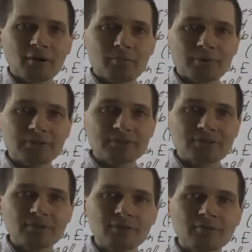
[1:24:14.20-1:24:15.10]

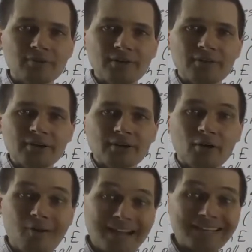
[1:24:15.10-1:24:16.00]
preserve the
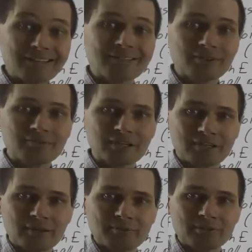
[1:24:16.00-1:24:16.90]
correctness of the
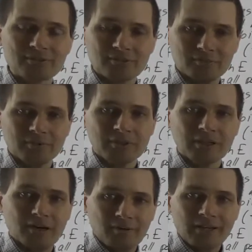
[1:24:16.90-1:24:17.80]
type system,
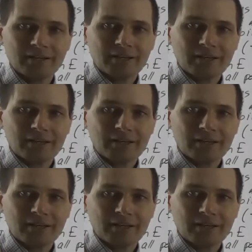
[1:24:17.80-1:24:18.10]
right?